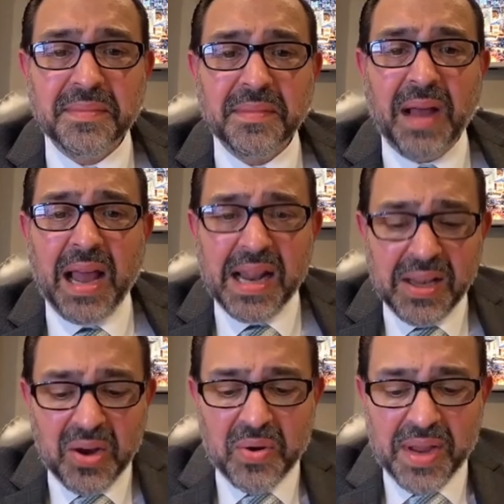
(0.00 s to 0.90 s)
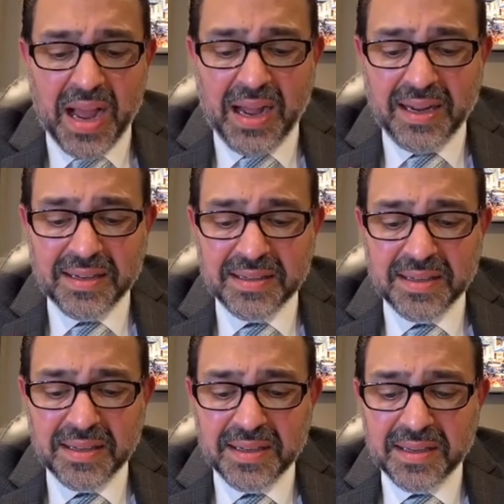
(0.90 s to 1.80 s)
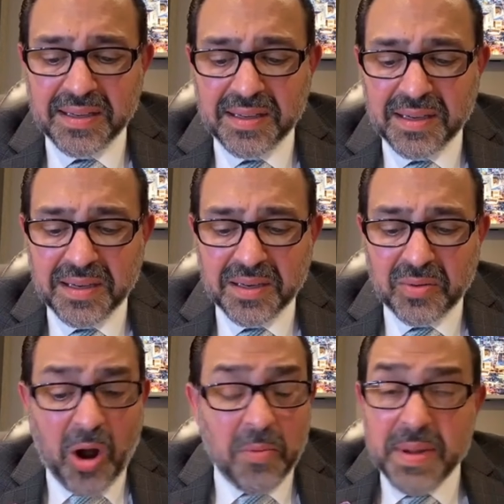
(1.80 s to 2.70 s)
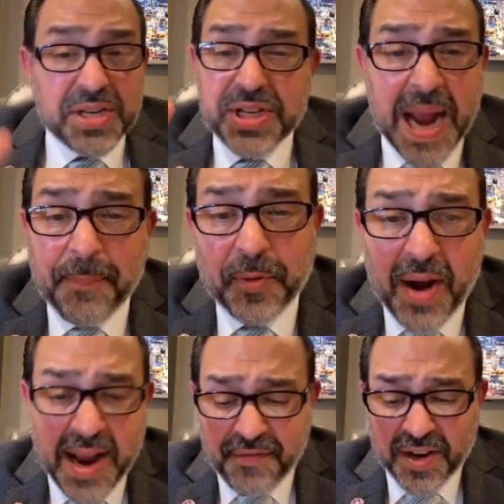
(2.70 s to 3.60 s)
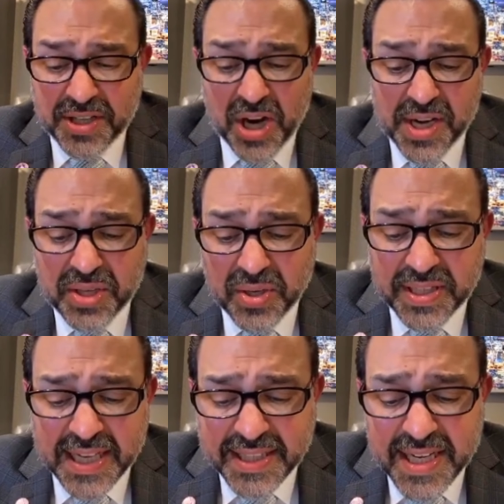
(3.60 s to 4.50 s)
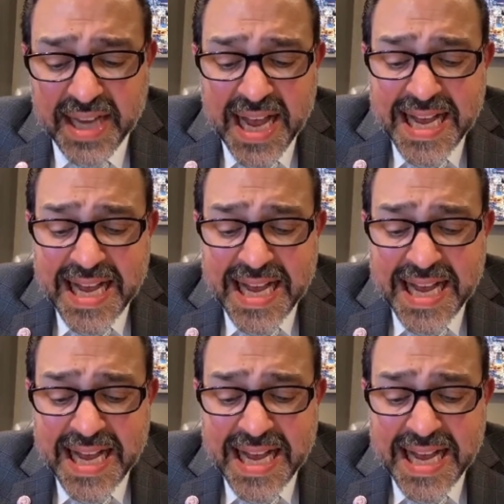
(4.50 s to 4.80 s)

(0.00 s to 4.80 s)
Hallelujah. Romans chapter 8 verse 32 says this.